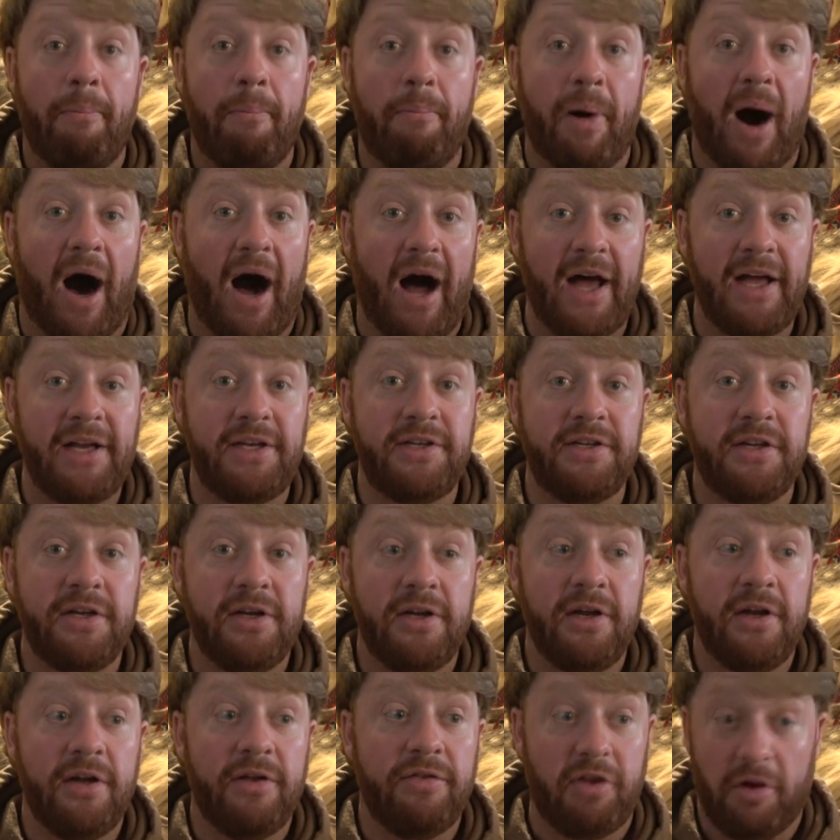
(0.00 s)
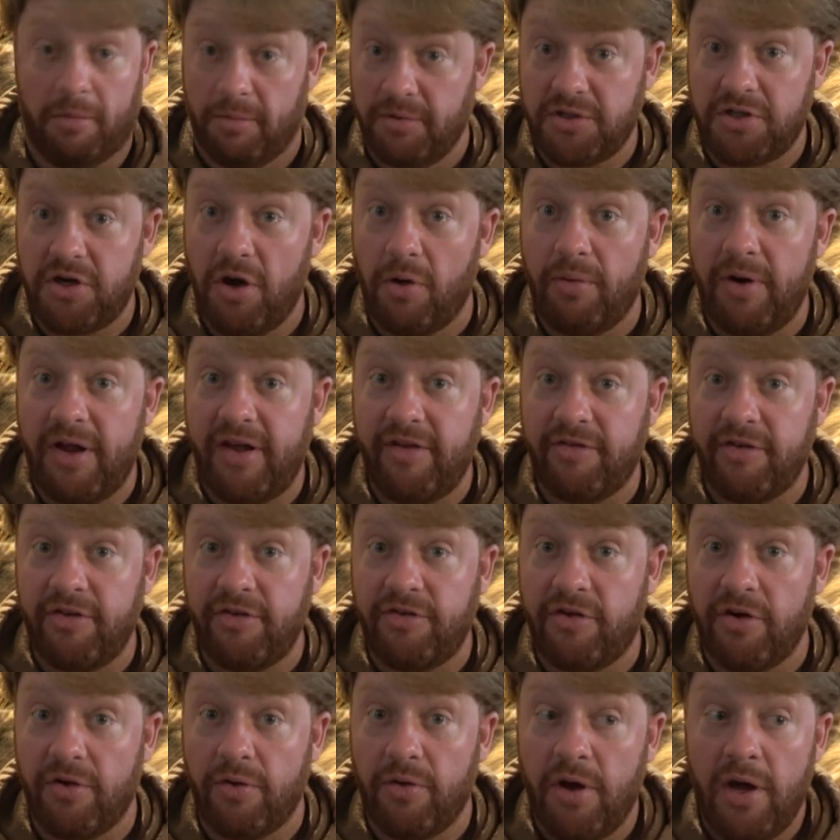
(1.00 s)
but there was no reason
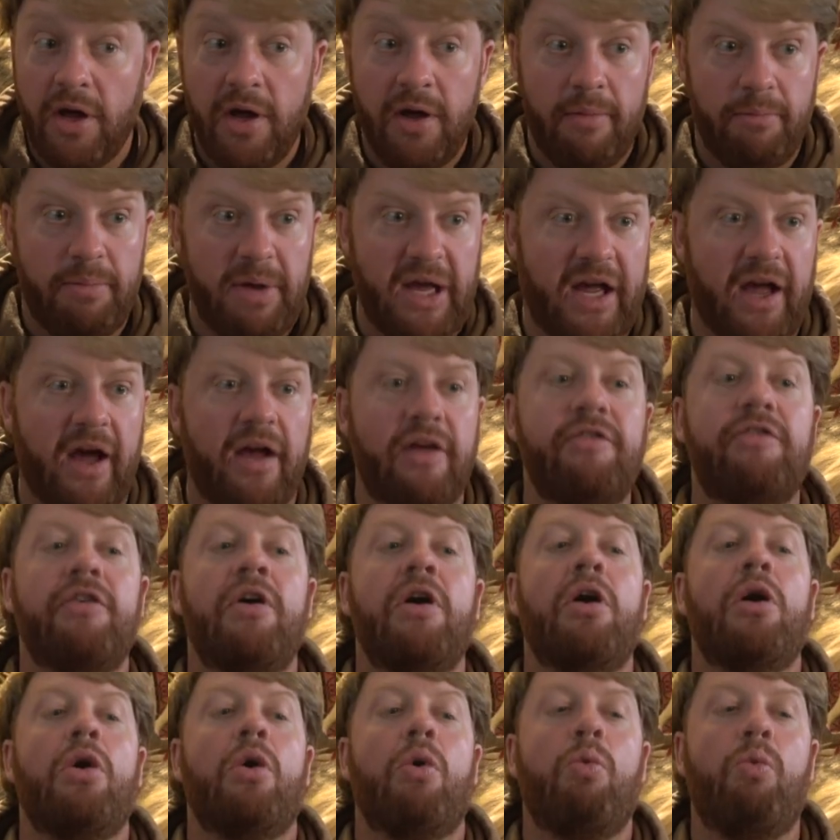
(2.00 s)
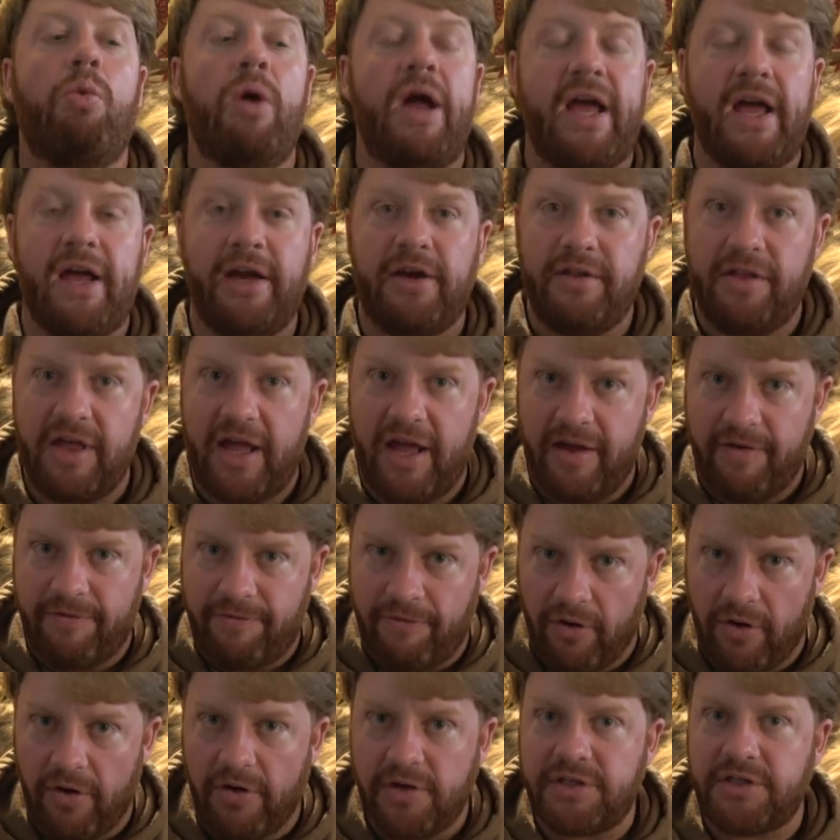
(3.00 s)
to because when the
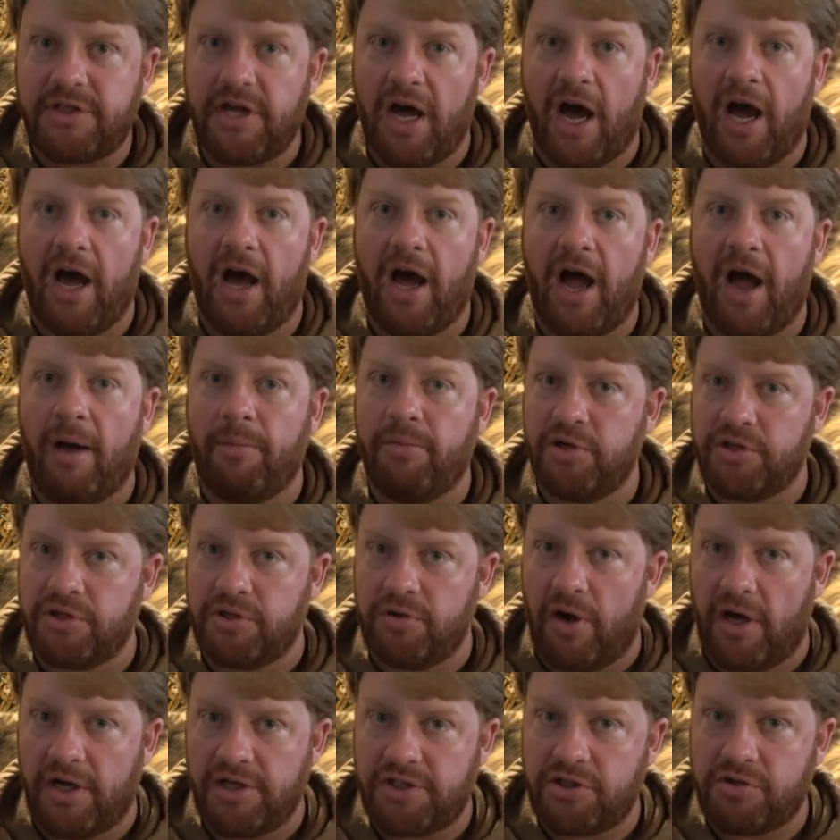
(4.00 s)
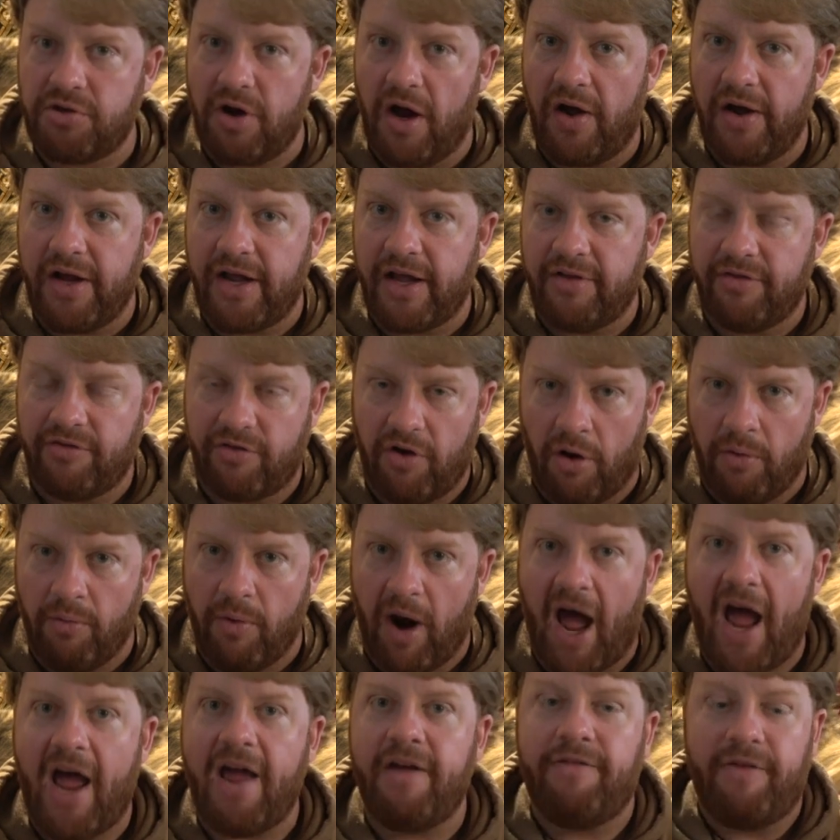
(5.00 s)
first uh, Aboriginal Australians
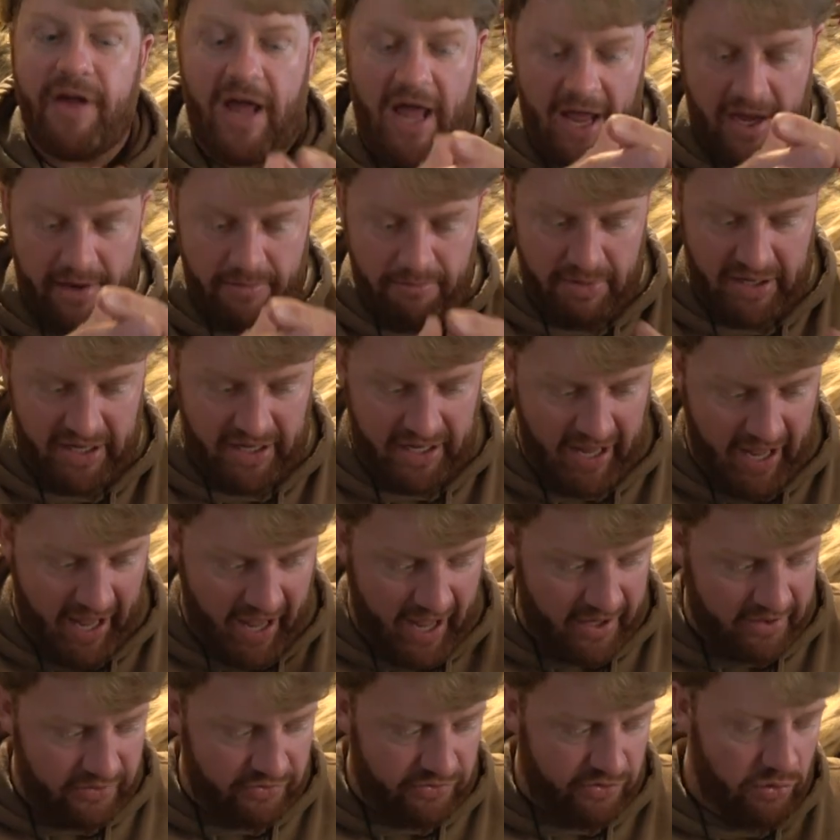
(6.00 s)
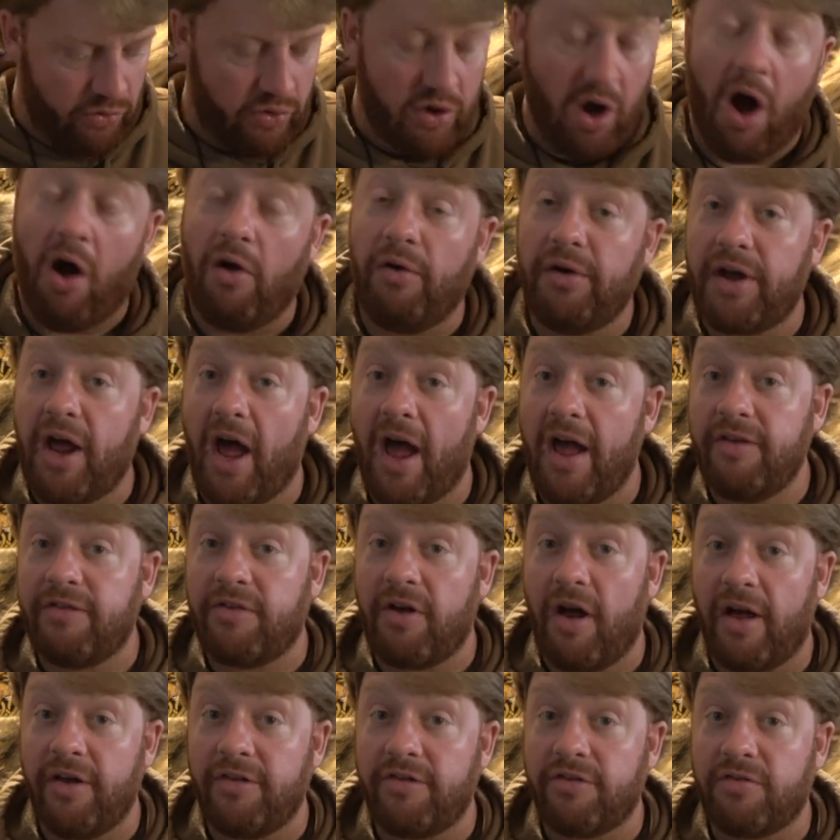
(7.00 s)
arrived and began to colonize
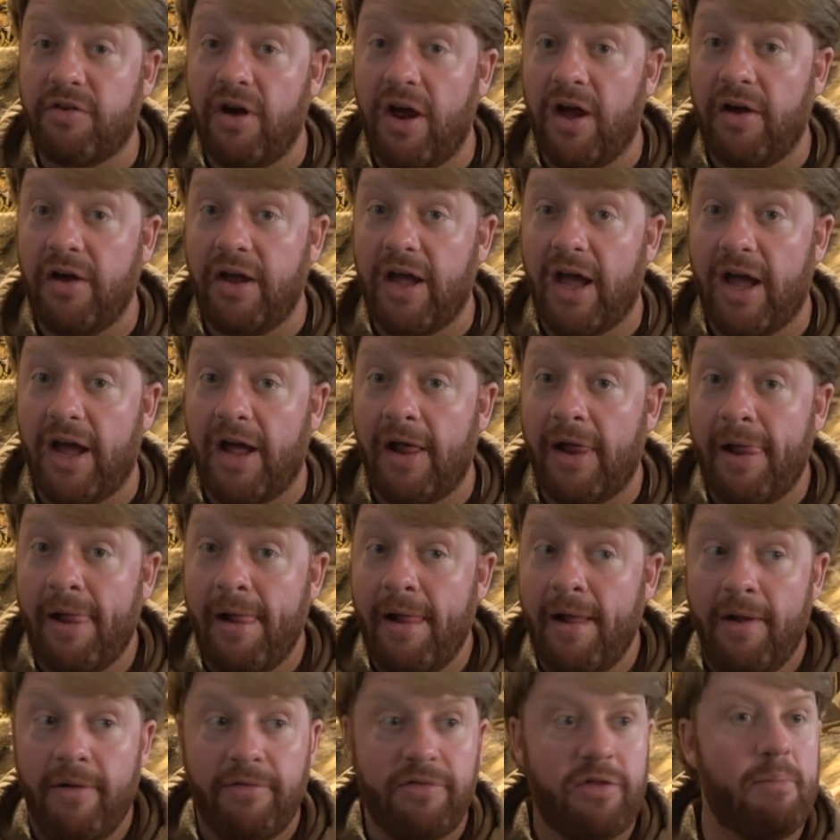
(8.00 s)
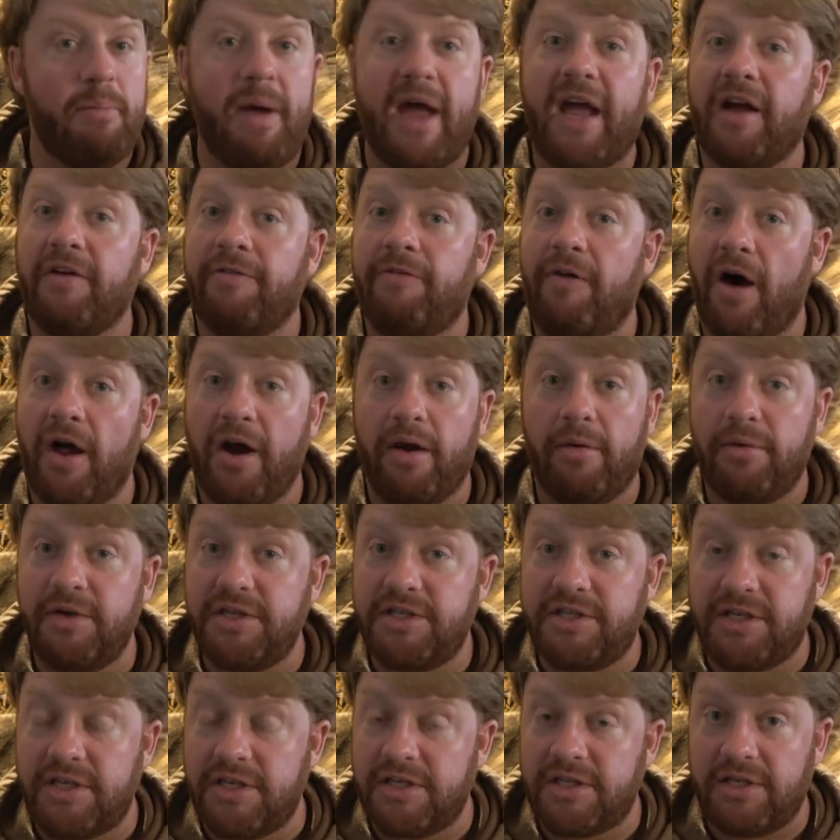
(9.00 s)
Australia, the megafauna
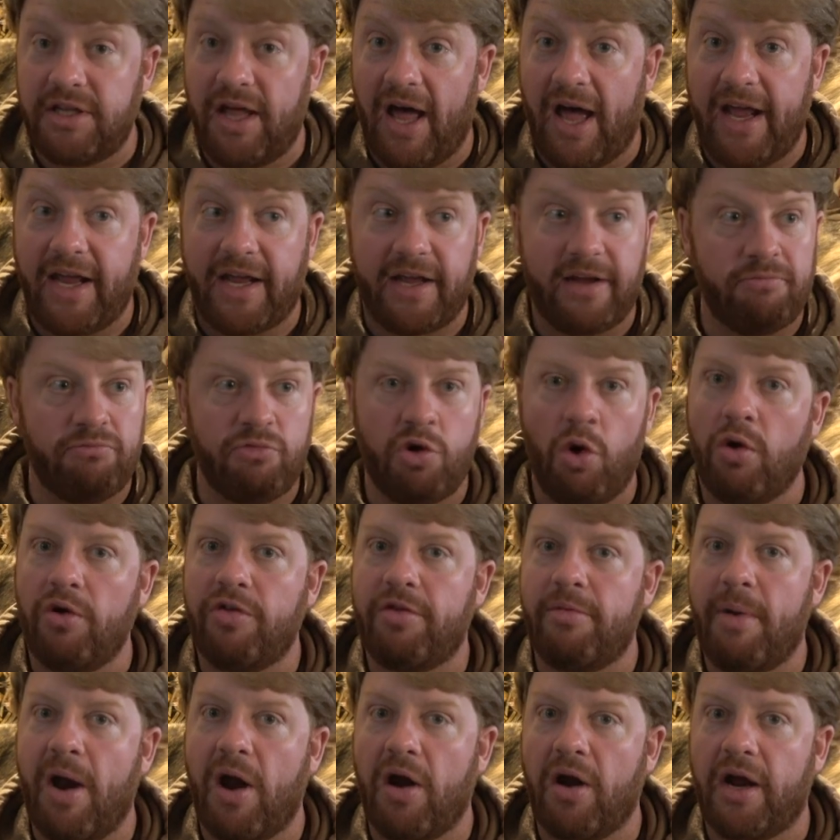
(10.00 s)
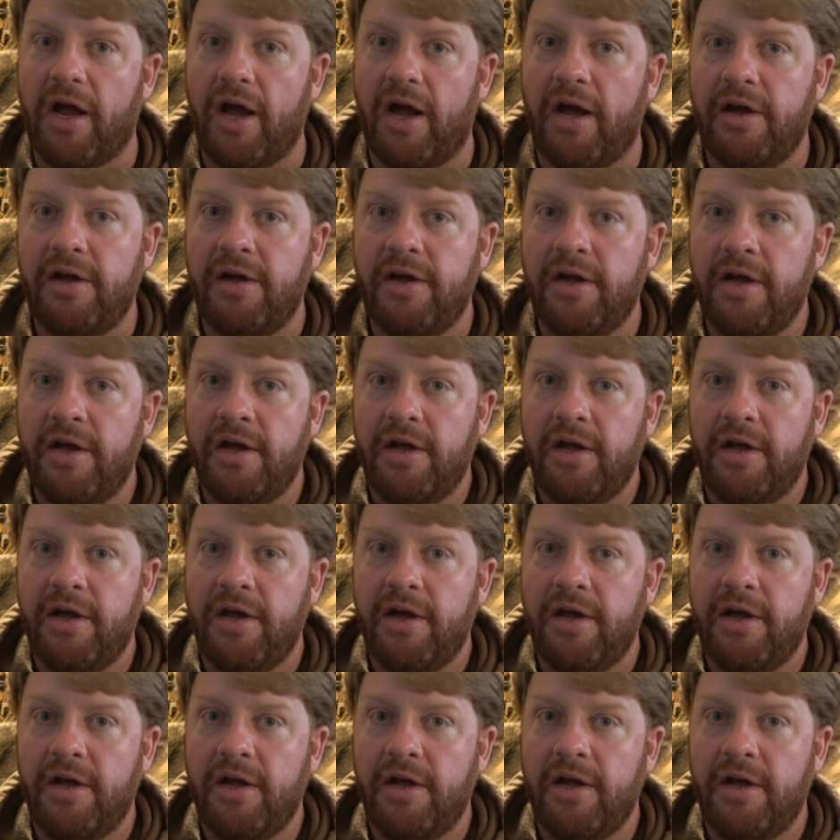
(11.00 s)
was just like North America.